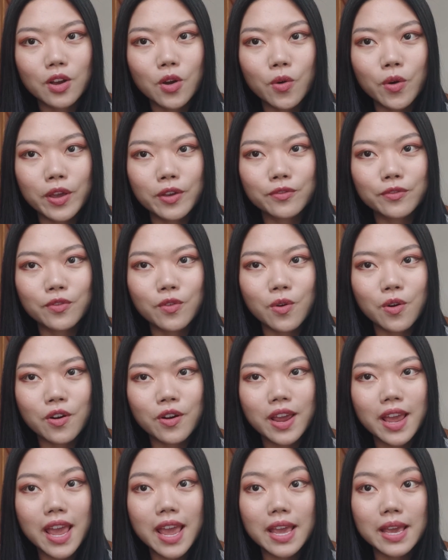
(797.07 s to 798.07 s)
going
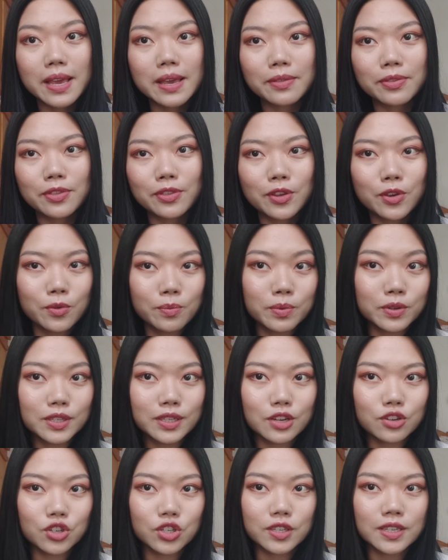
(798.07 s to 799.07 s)
for a new
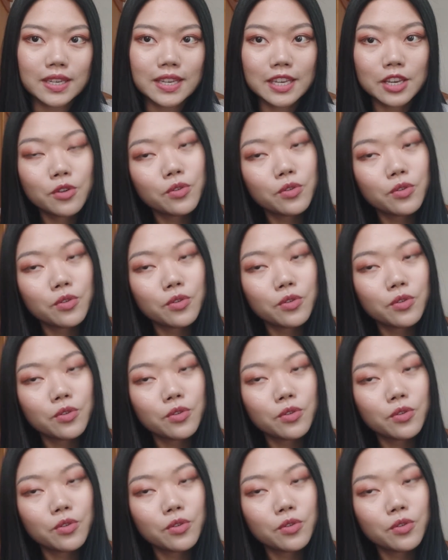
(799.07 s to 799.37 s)
position in